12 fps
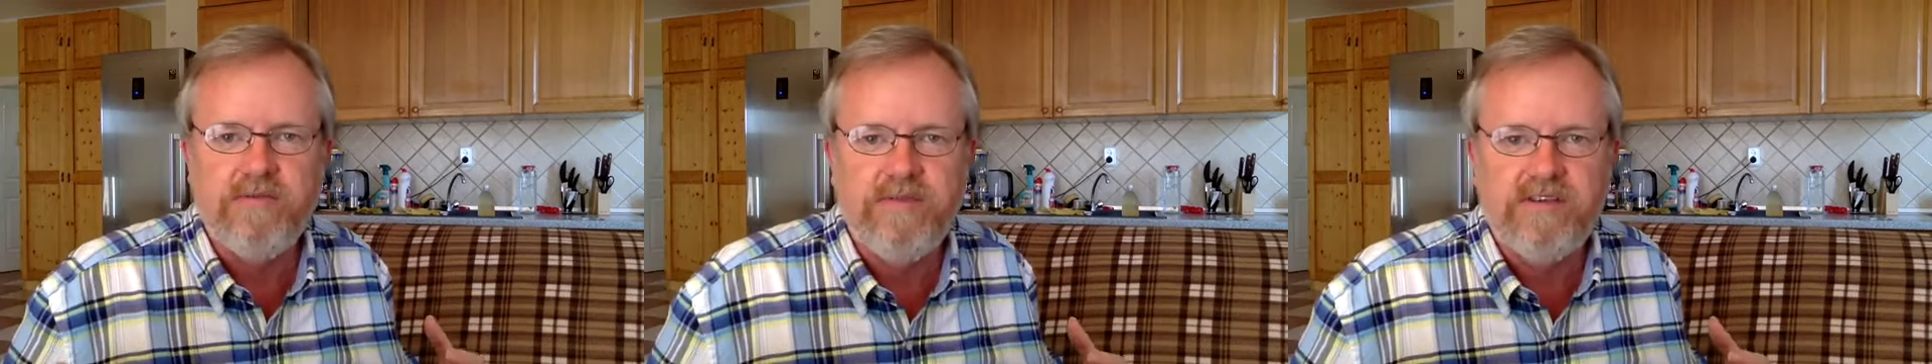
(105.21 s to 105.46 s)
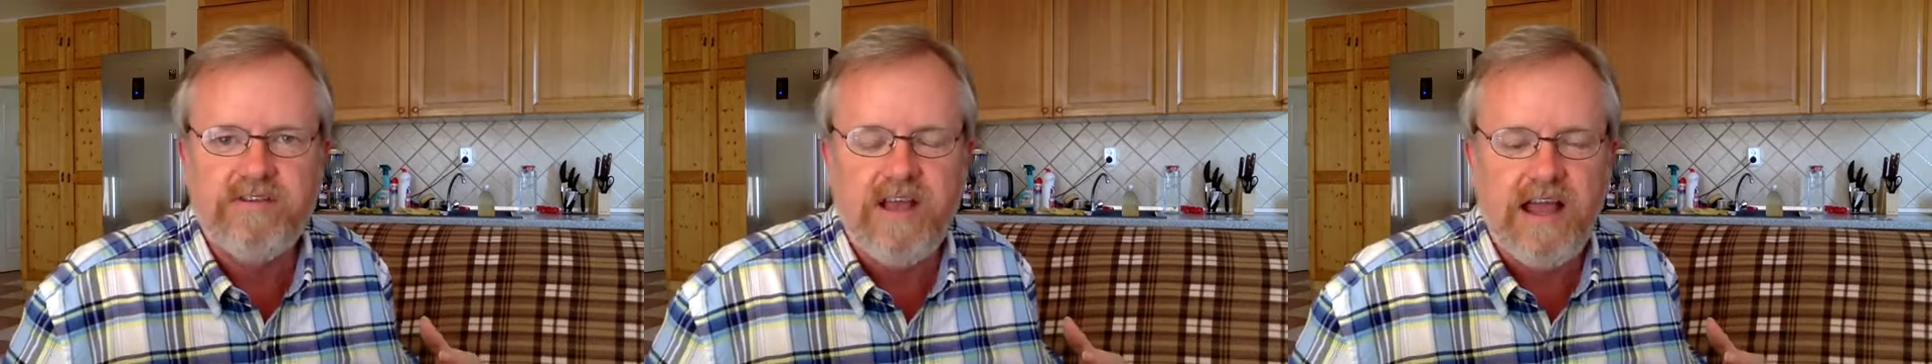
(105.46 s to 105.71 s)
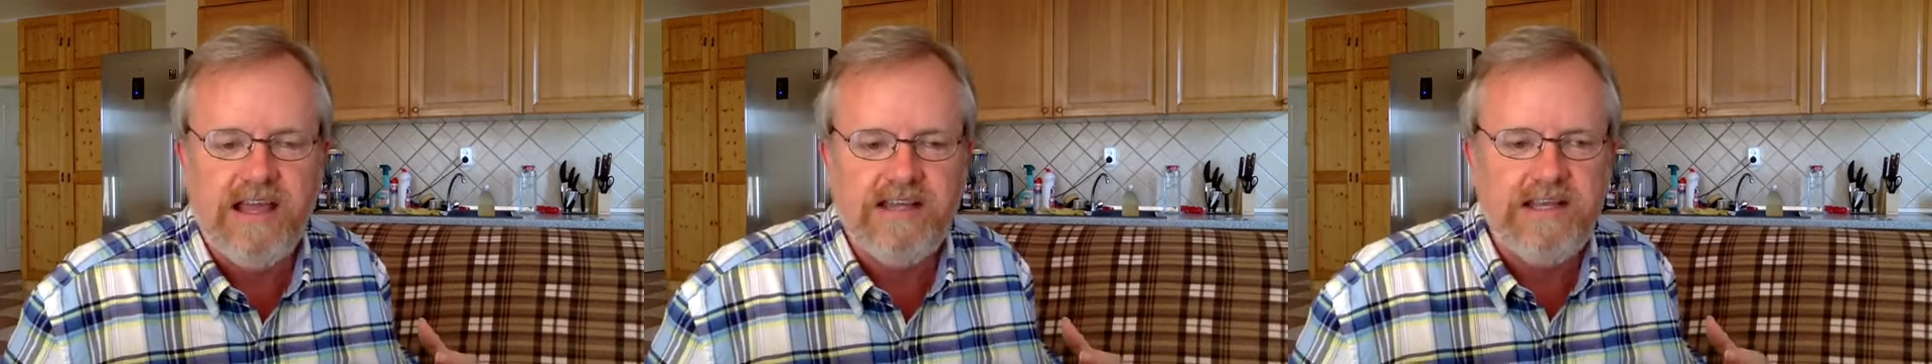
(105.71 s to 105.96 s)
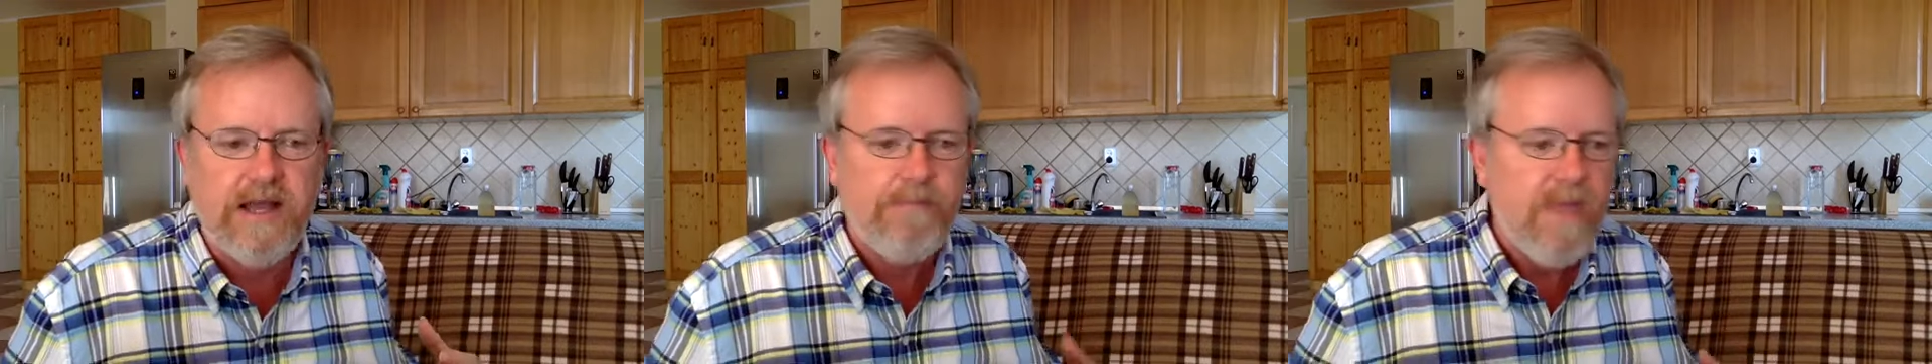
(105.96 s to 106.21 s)
of this
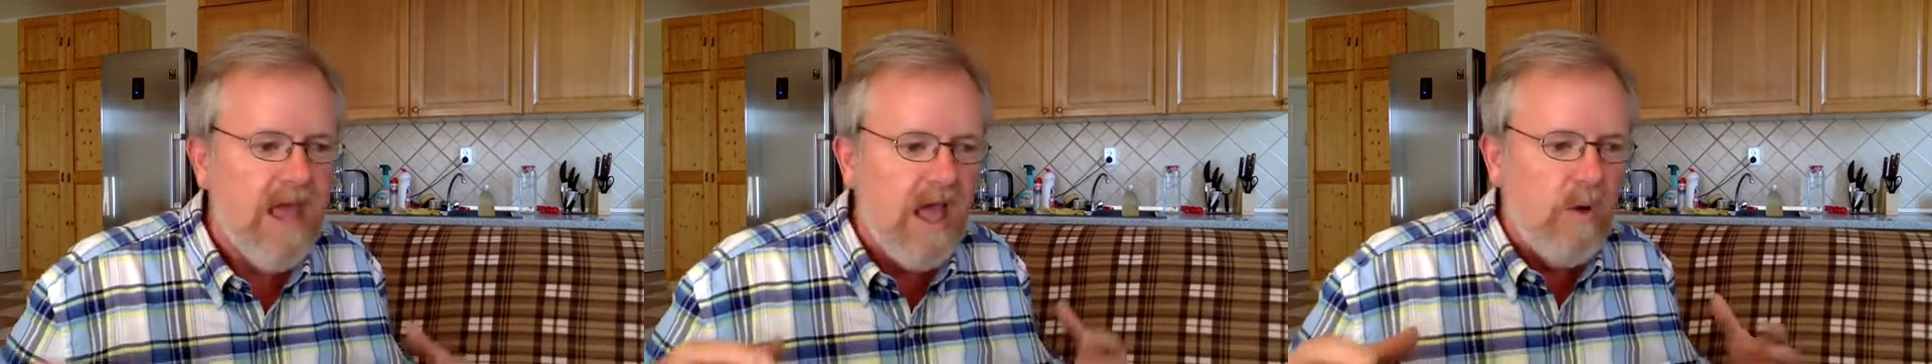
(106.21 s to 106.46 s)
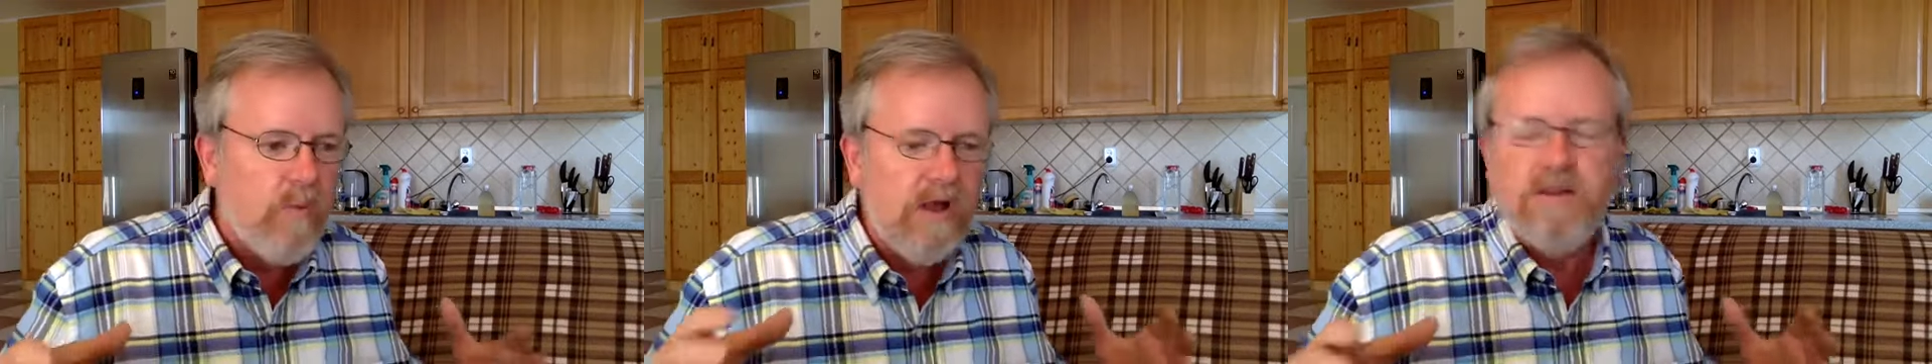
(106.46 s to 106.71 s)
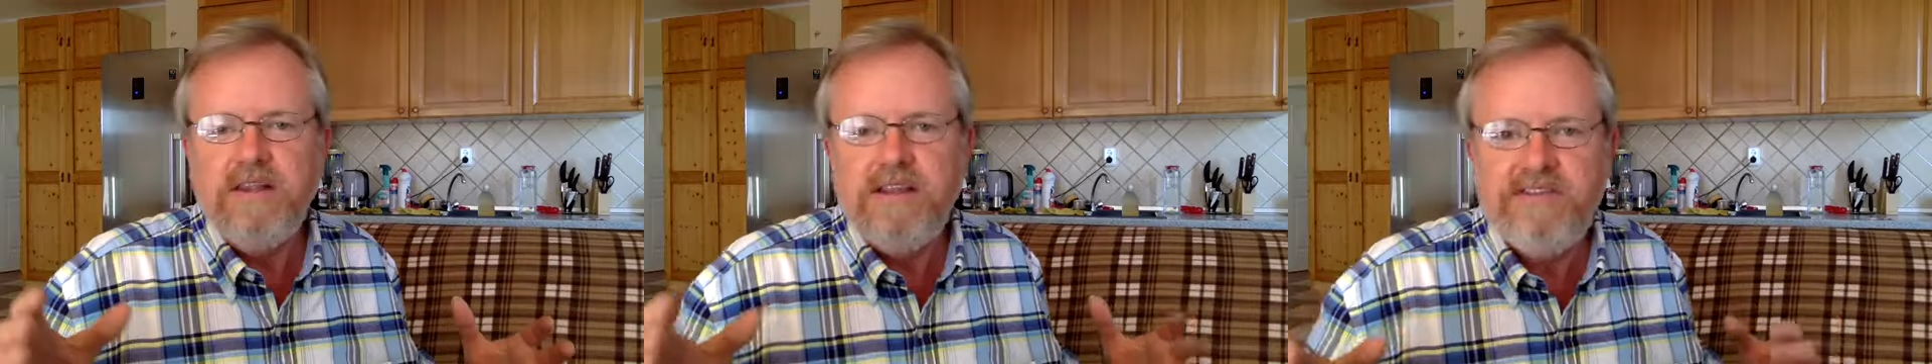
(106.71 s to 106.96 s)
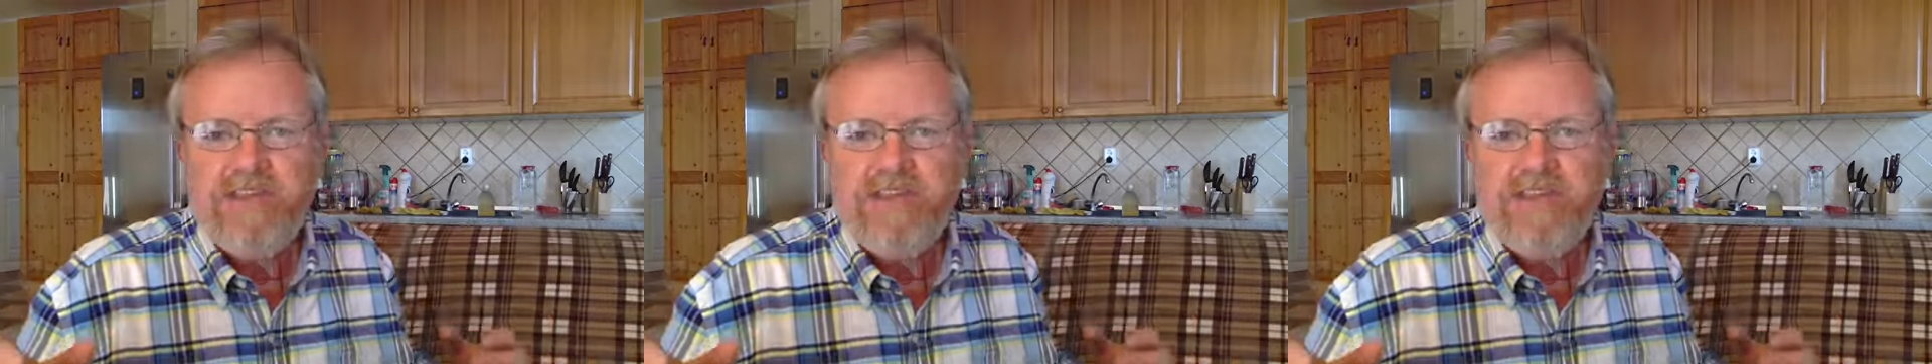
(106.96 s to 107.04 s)
idea? Well, let's